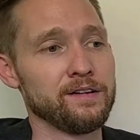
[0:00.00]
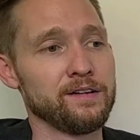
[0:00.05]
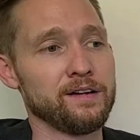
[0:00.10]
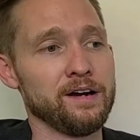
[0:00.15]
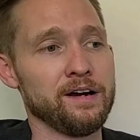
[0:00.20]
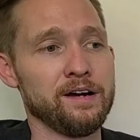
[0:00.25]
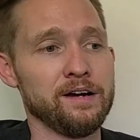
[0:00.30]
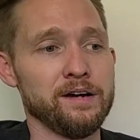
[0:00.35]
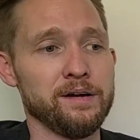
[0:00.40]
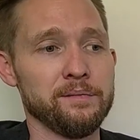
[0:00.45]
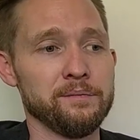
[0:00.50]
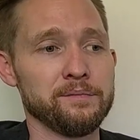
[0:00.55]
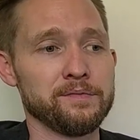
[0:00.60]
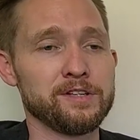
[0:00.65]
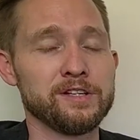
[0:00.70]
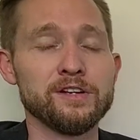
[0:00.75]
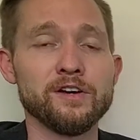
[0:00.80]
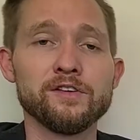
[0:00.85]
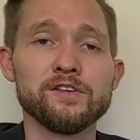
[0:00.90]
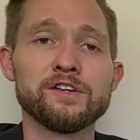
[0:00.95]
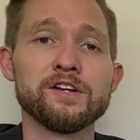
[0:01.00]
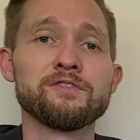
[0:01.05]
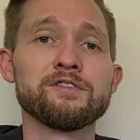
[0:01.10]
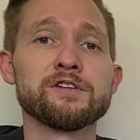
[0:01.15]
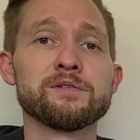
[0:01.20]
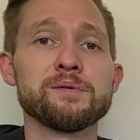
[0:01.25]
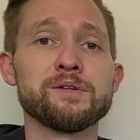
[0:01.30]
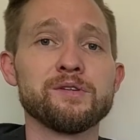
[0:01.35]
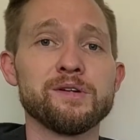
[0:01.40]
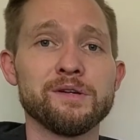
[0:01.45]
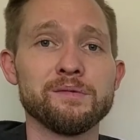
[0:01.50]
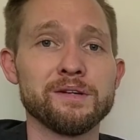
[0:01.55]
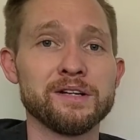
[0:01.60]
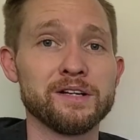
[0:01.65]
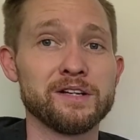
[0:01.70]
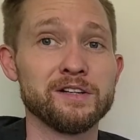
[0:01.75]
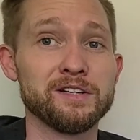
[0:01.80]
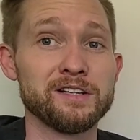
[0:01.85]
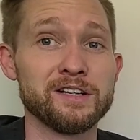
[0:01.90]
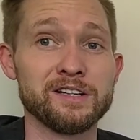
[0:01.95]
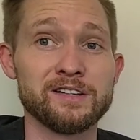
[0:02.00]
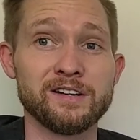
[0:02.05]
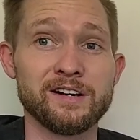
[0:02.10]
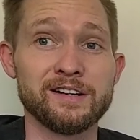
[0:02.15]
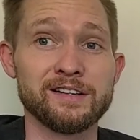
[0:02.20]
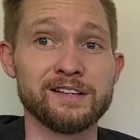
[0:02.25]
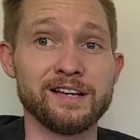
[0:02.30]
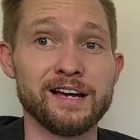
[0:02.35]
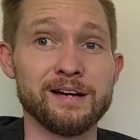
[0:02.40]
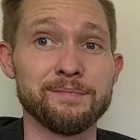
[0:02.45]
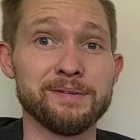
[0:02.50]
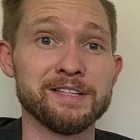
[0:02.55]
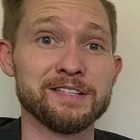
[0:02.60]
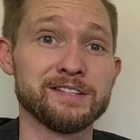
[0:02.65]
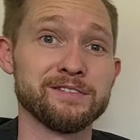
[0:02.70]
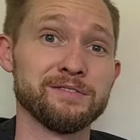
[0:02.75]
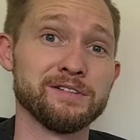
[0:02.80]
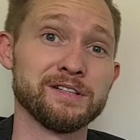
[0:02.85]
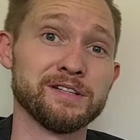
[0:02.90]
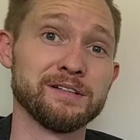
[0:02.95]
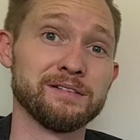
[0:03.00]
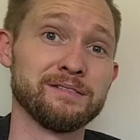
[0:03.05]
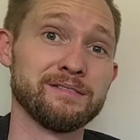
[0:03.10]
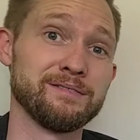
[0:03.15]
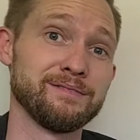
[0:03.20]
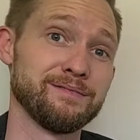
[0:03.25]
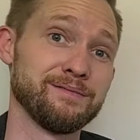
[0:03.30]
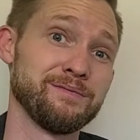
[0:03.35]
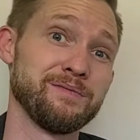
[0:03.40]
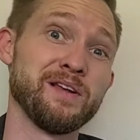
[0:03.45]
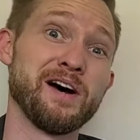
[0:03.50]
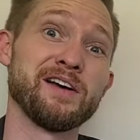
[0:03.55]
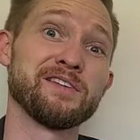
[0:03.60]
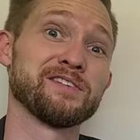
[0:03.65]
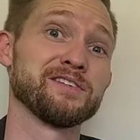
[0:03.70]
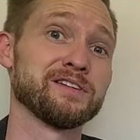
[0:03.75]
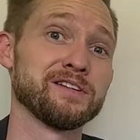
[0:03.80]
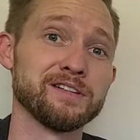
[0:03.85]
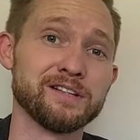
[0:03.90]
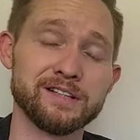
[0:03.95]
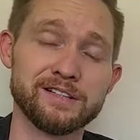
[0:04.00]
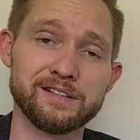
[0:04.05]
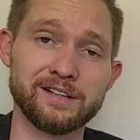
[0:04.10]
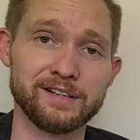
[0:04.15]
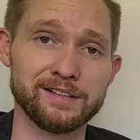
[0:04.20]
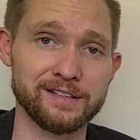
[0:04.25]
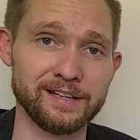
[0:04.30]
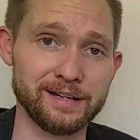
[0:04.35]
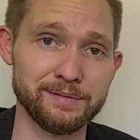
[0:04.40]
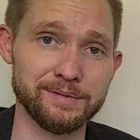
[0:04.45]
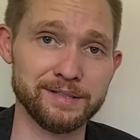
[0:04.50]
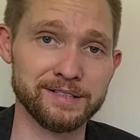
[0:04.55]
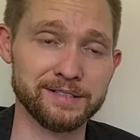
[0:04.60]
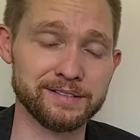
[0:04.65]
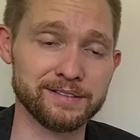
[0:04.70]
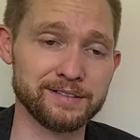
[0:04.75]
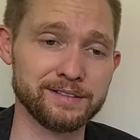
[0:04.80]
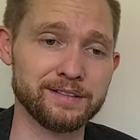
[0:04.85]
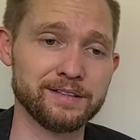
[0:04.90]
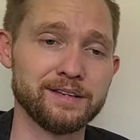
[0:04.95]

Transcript: to know the difference between what a good guitar tab is and what a not so good guitar tab is.